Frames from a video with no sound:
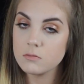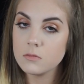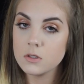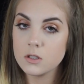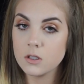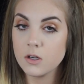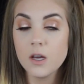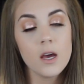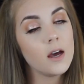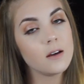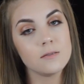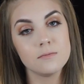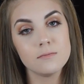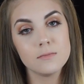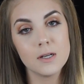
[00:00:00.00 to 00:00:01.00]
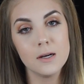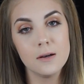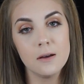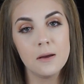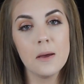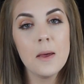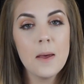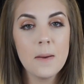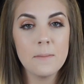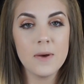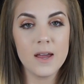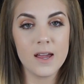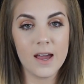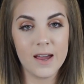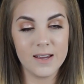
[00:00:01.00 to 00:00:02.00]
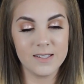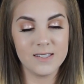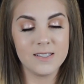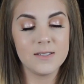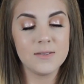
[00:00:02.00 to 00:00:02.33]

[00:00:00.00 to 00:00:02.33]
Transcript: So yeah, bye guys.